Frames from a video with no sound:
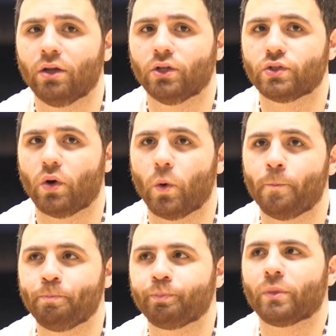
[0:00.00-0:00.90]
So
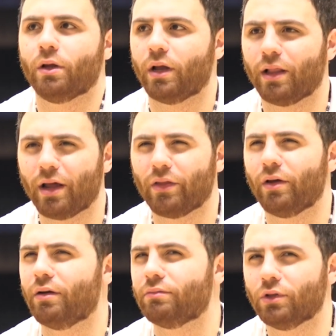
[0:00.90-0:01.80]
like a lot of
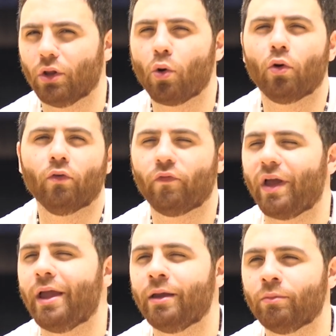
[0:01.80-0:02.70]
the local
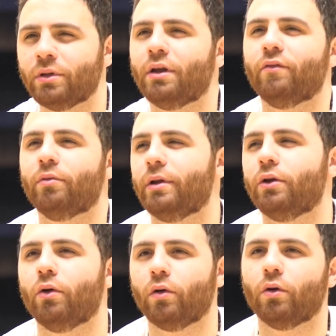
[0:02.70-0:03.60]
fame and everybody
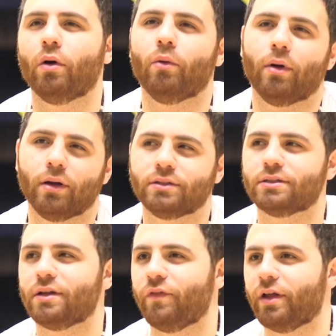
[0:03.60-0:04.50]
knowing who I was and
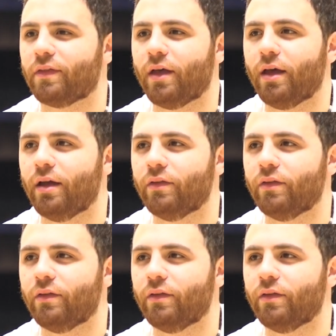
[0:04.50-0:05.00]
stuff like that.